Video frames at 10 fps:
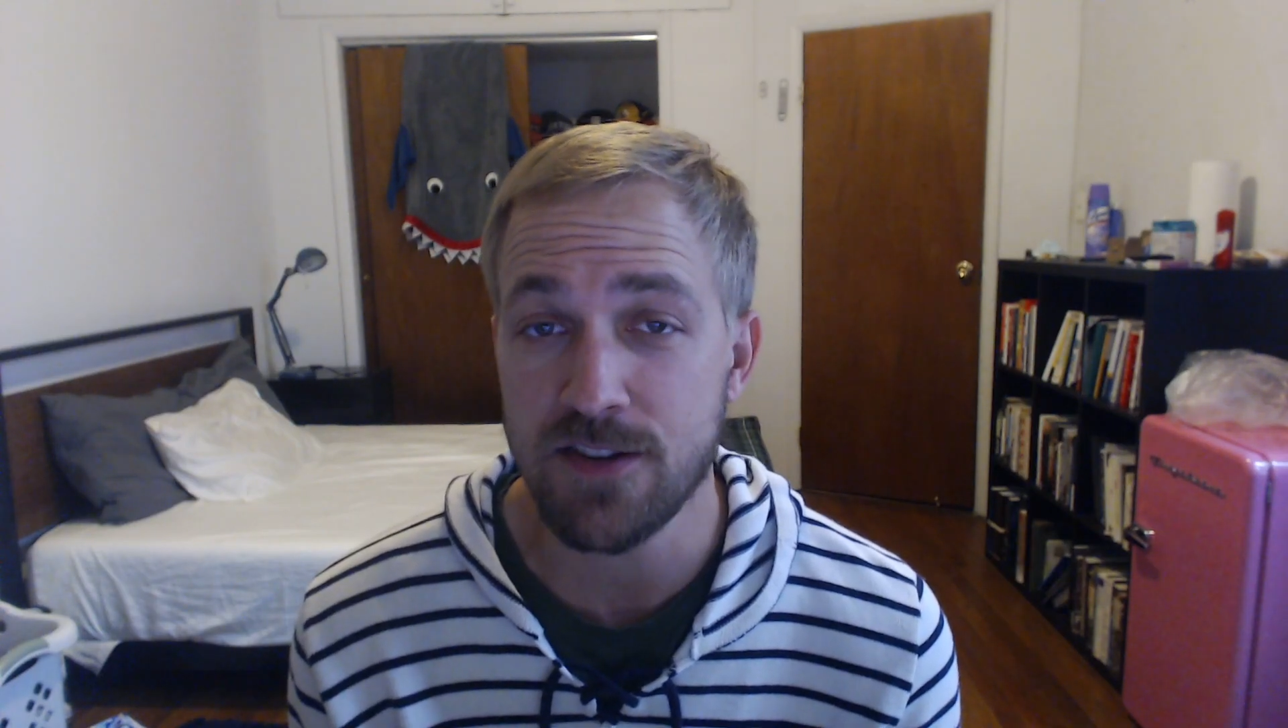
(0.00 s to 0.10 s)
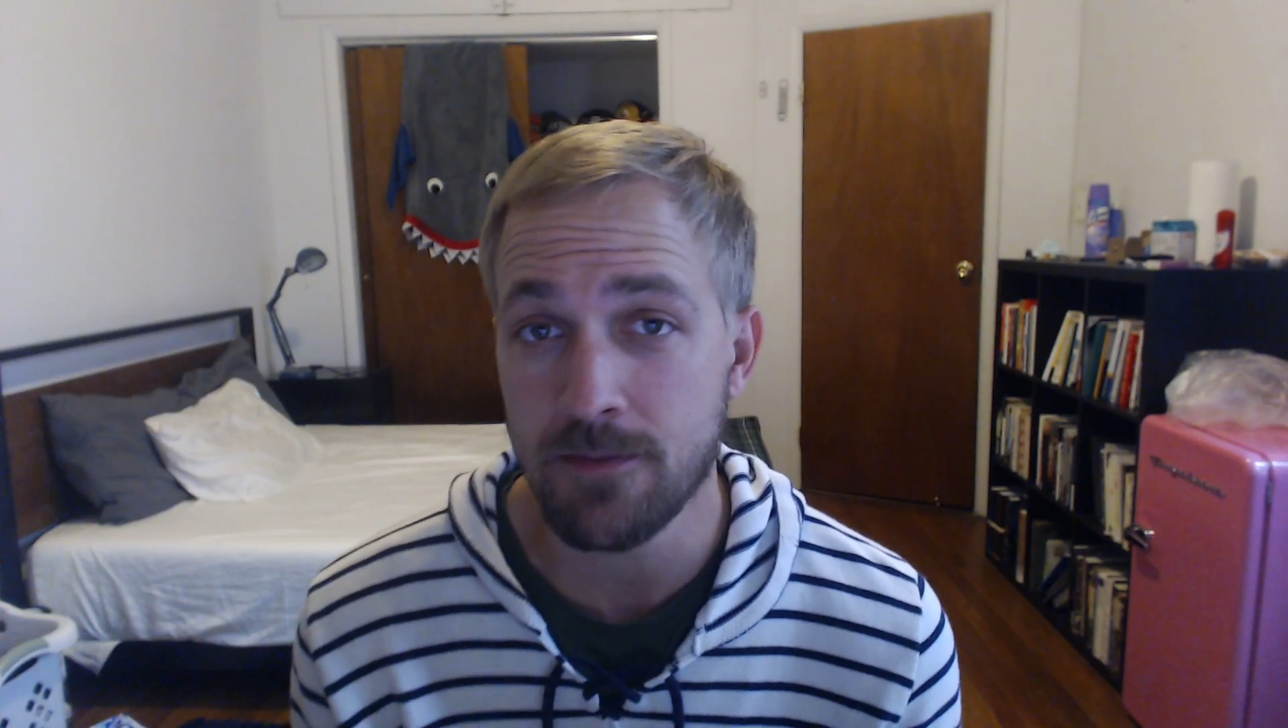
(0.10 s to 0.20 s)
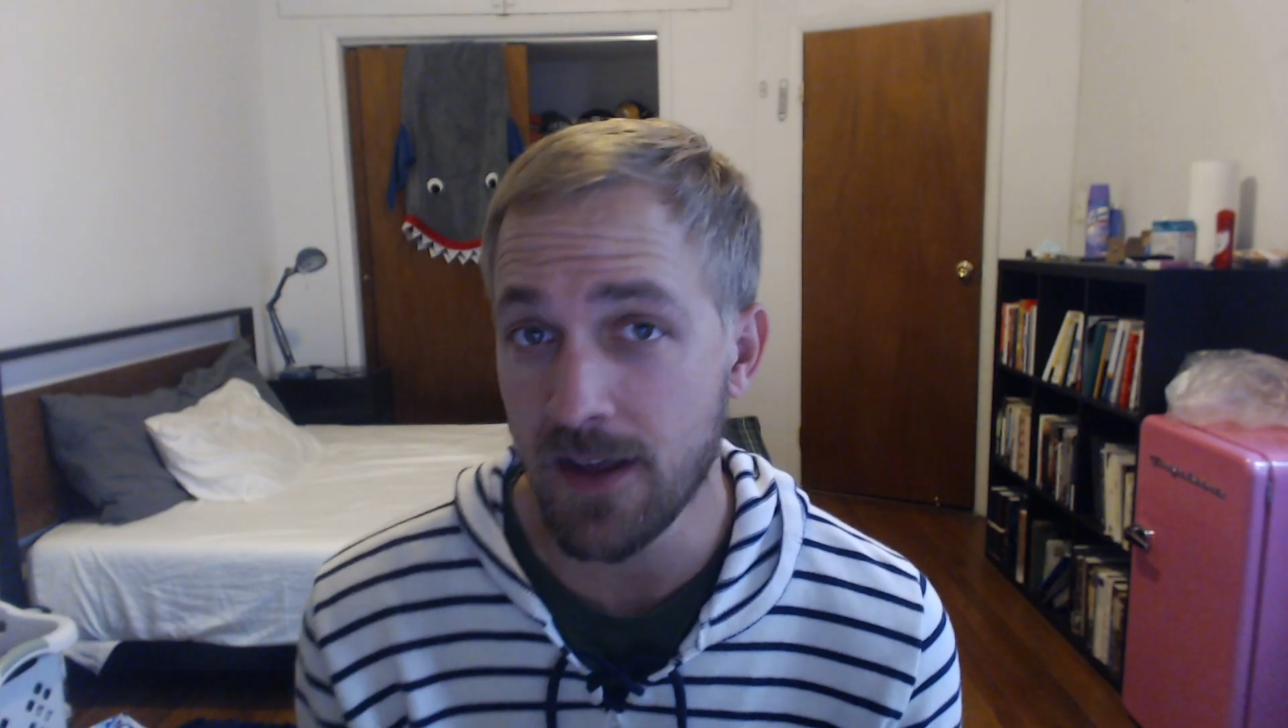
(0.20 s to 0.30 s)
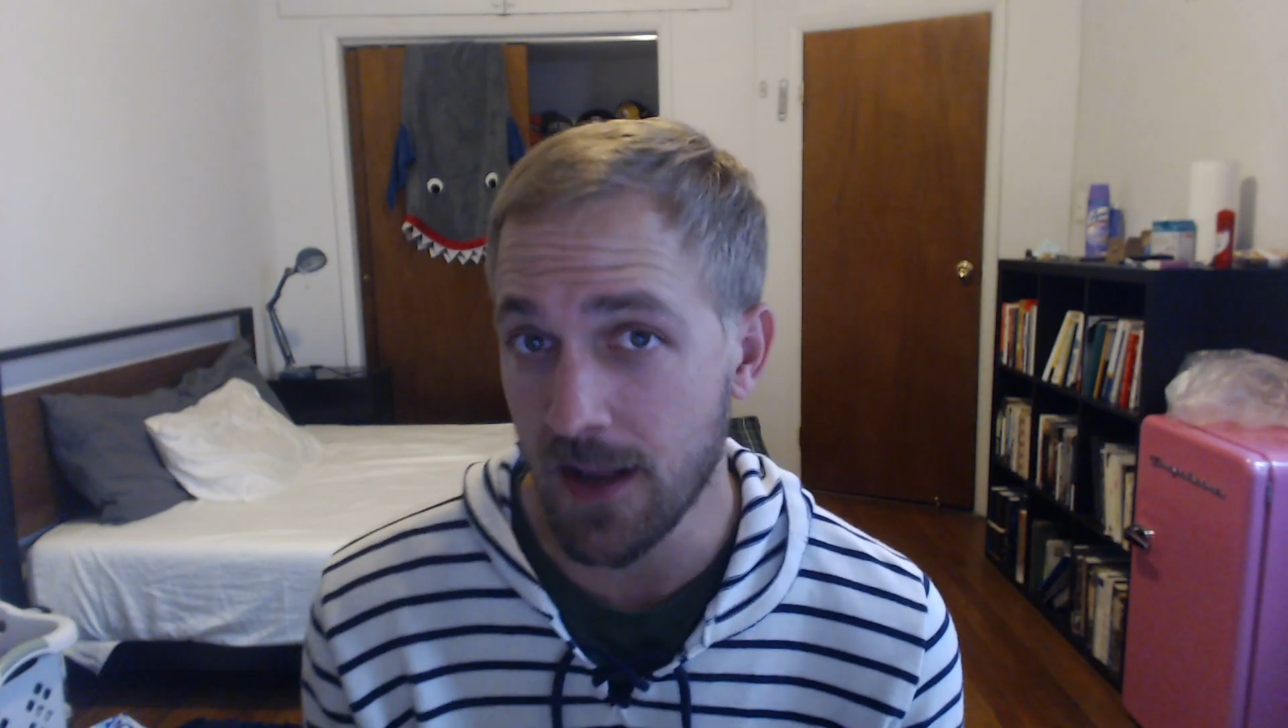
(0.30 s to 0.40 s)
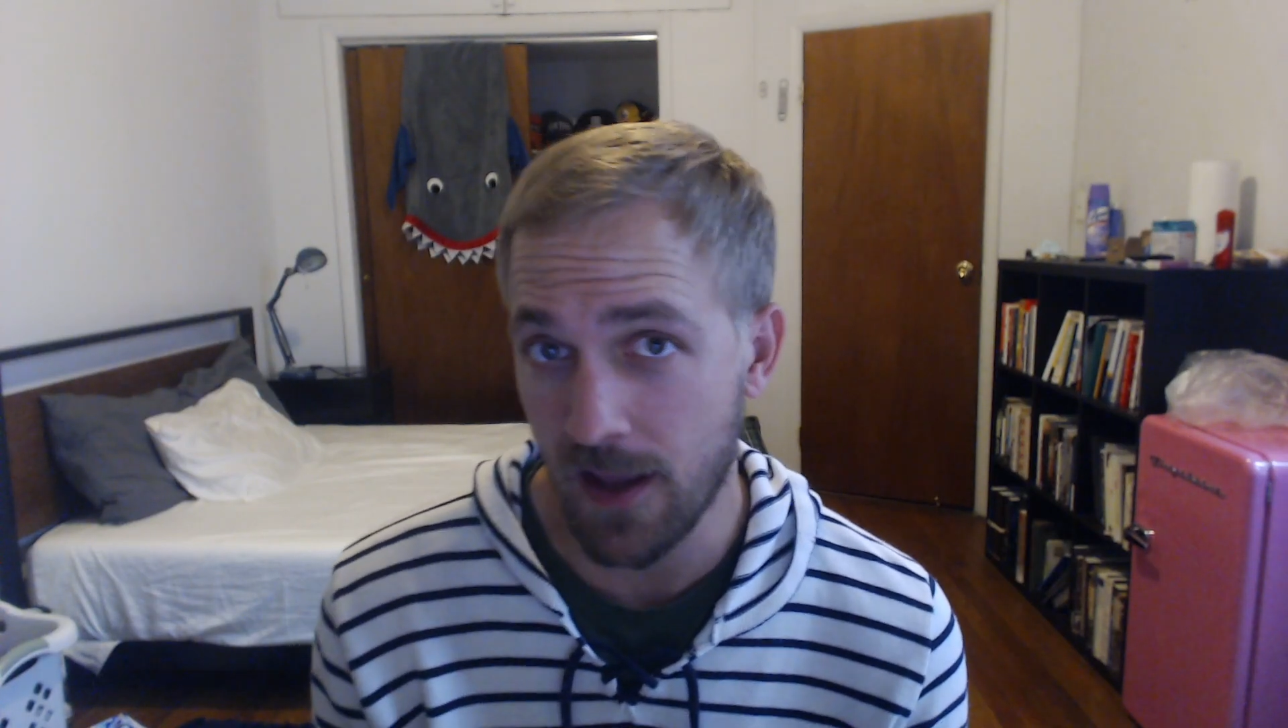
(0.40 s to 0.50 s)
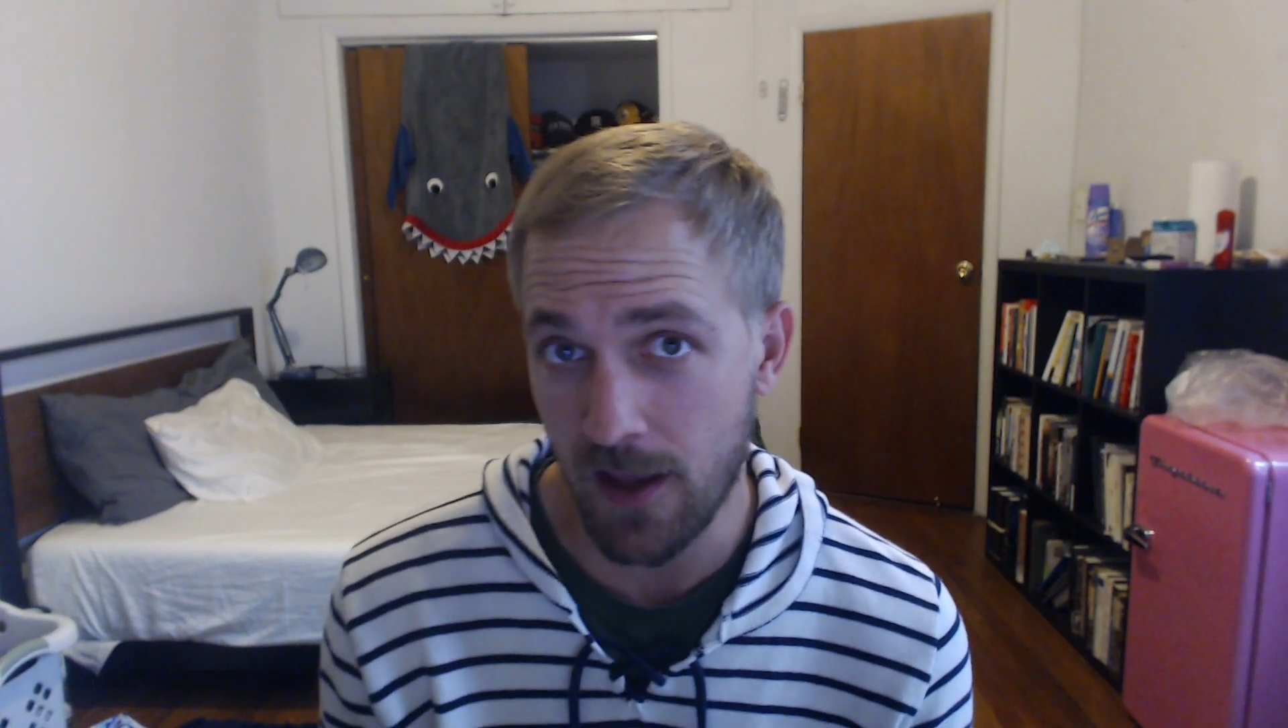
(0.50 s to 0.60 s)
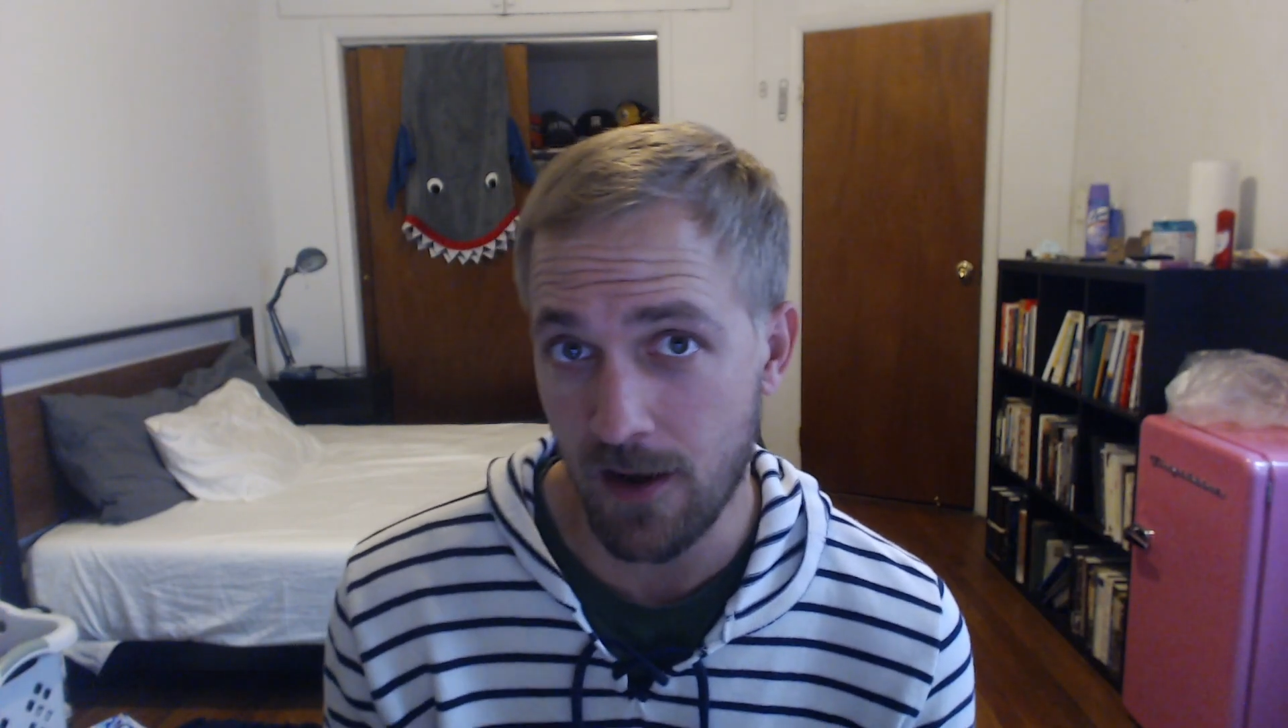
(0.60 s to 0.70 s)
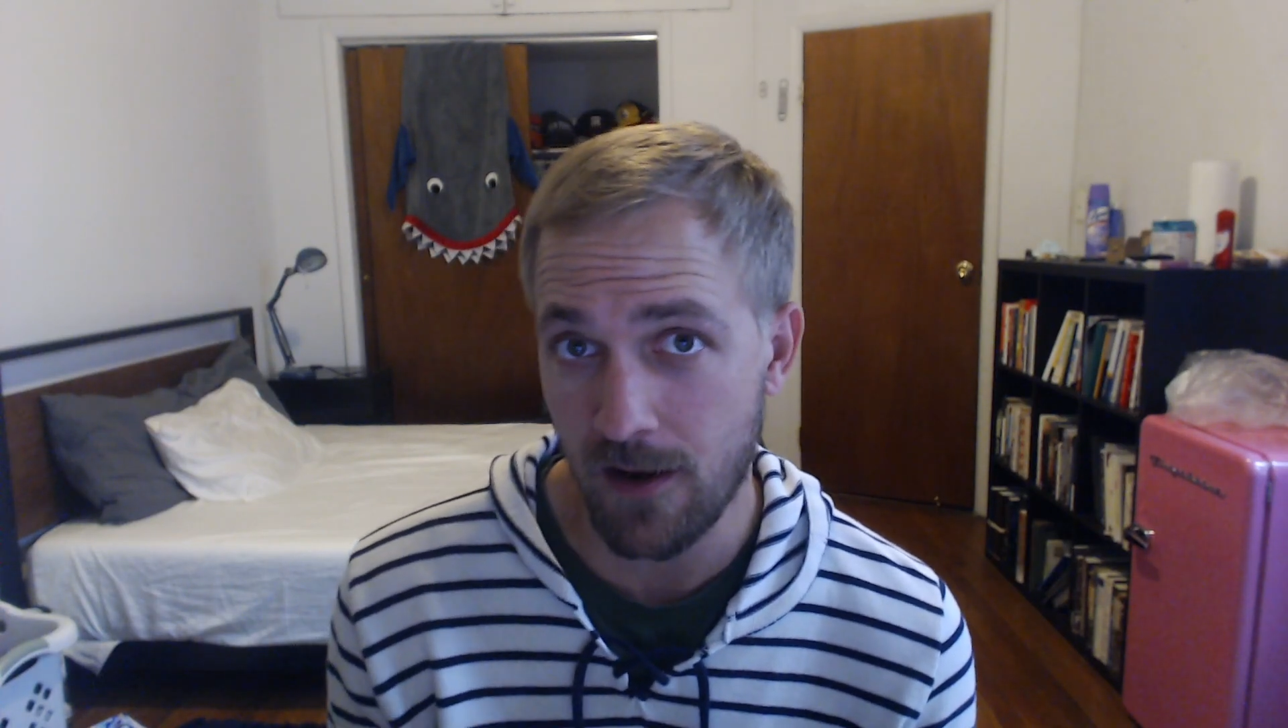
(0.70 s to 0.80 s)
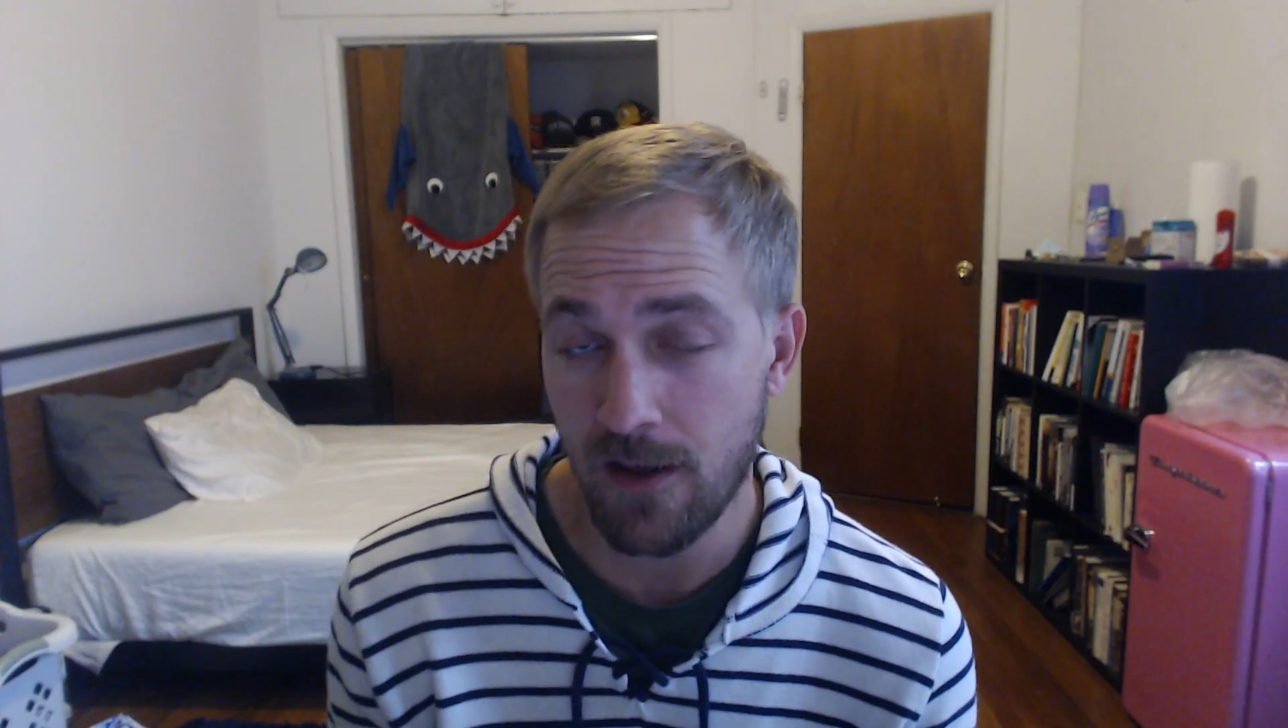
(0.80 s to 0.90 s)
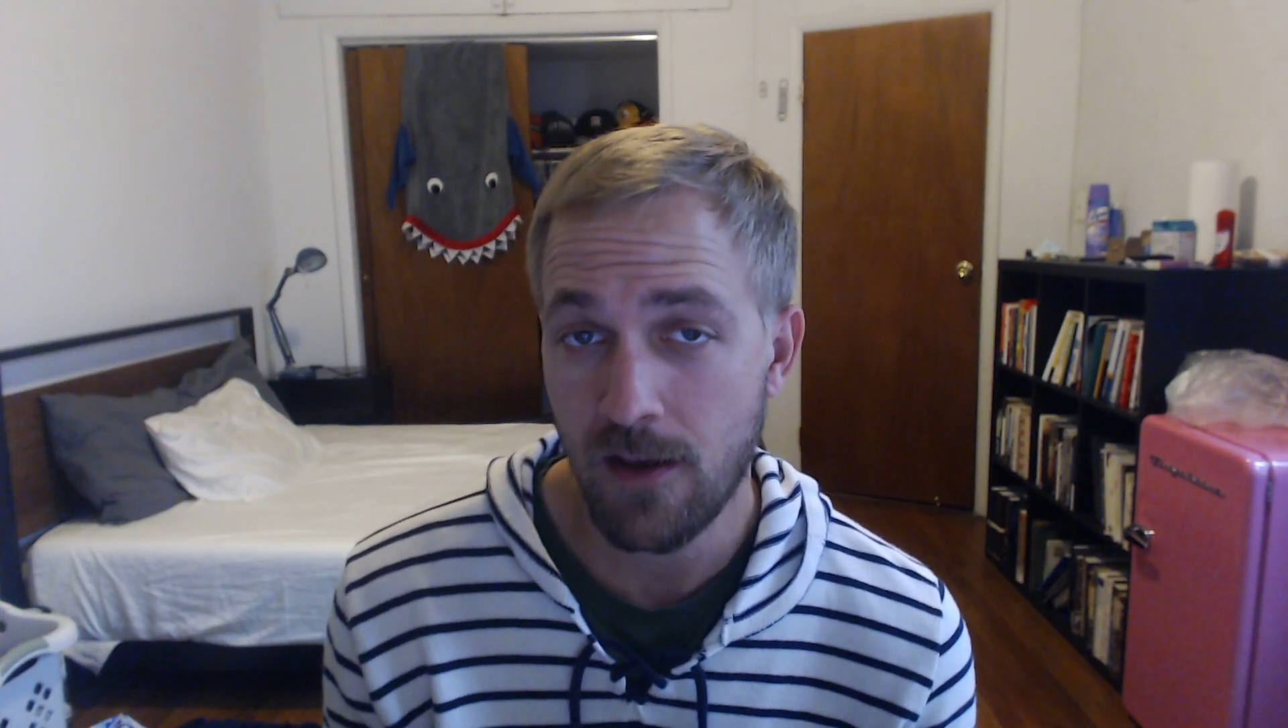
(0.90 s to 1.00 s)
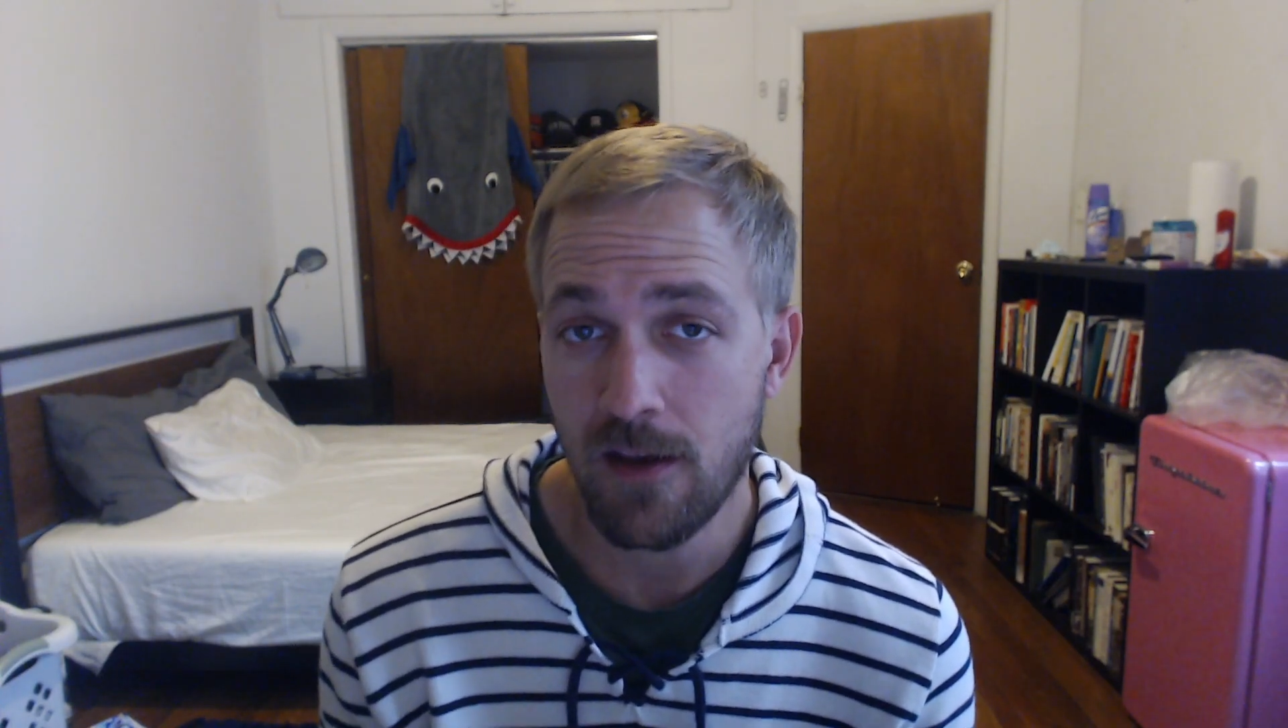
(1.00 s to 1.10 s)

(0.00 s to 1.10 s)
Dominican.